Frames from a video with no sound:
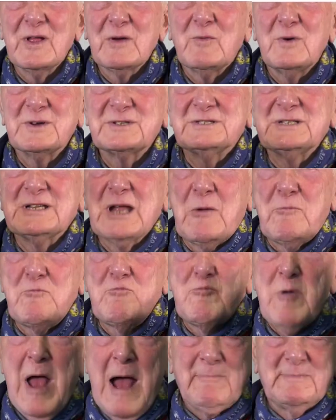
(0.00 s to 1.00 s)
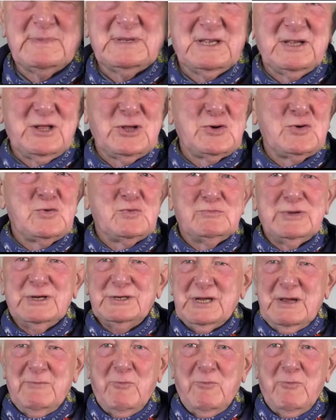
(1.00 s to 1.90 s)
It wasn't an absolute bloody